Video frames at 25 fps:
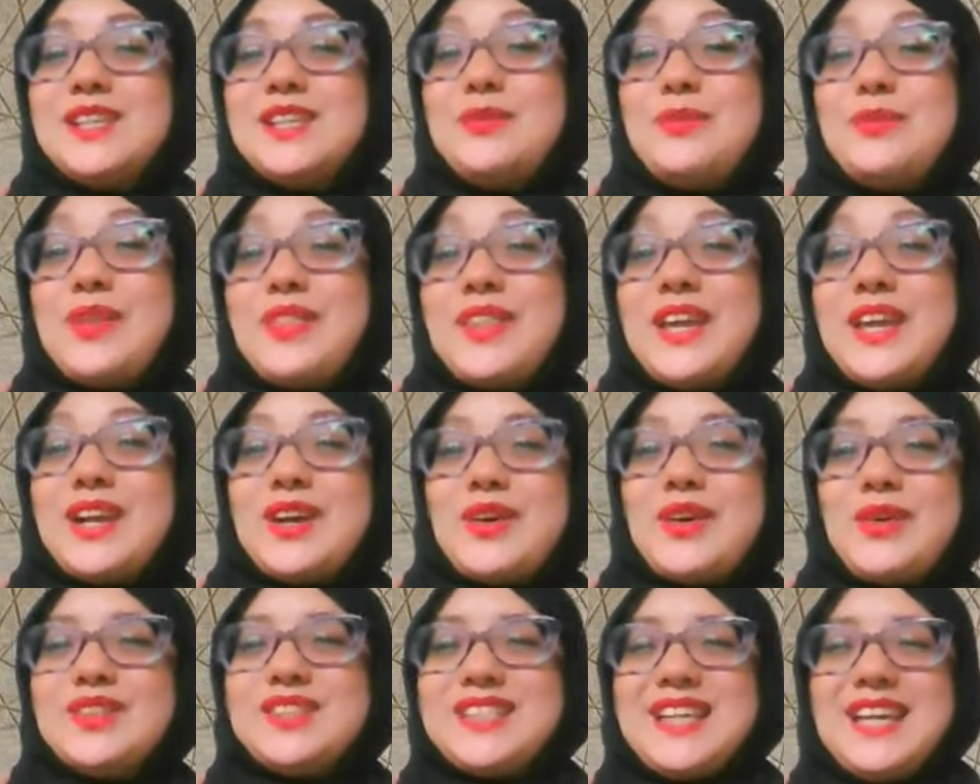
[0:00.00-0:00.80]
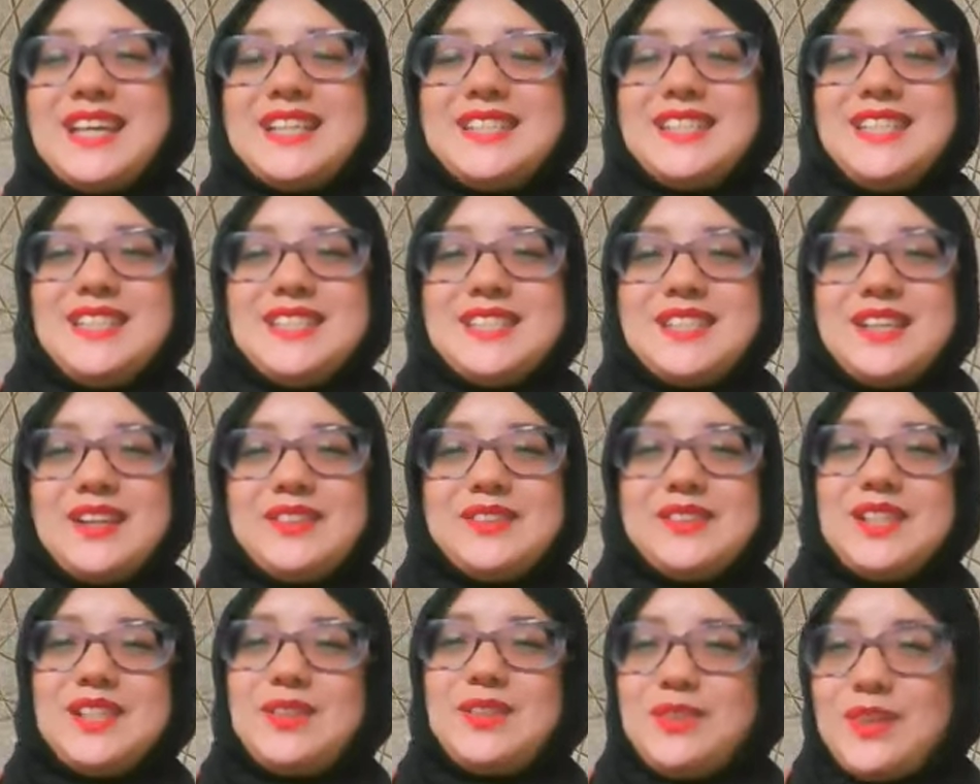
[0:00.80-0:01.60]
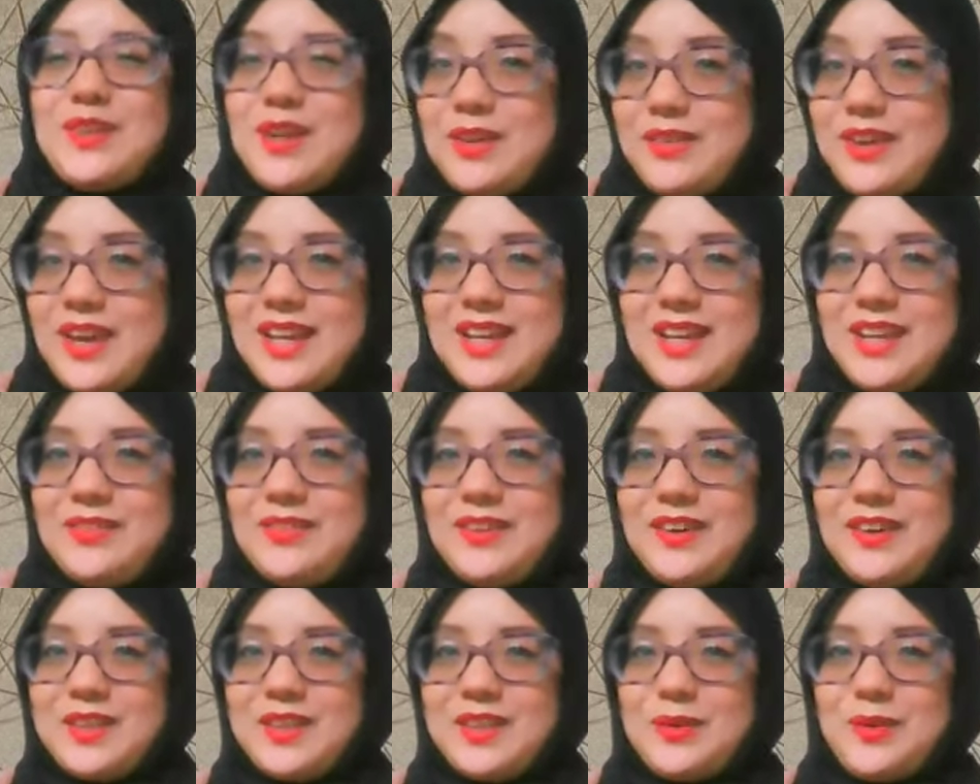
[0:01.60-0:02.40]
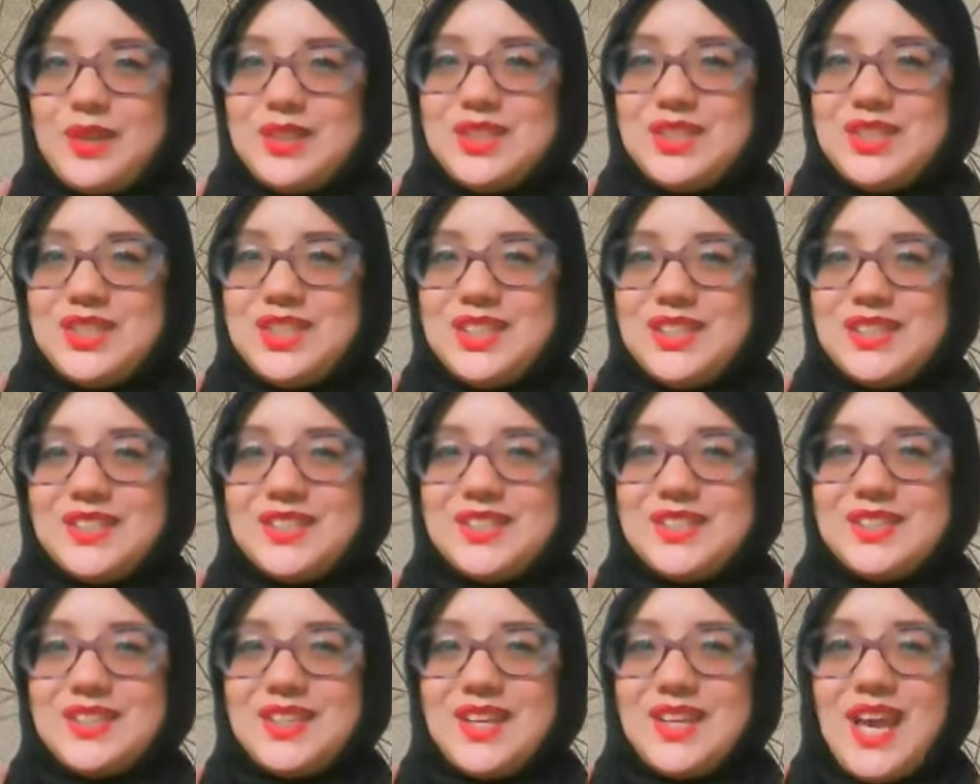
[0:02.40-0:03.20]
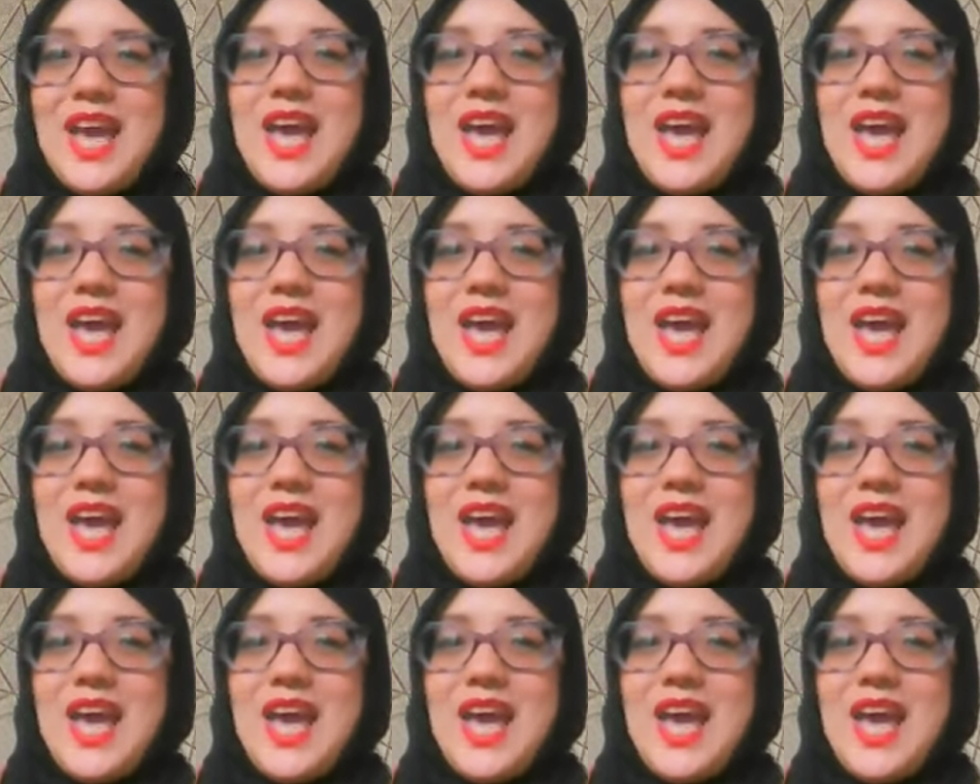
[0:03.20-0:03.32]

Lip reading: soon with their contact details if you have any further questions.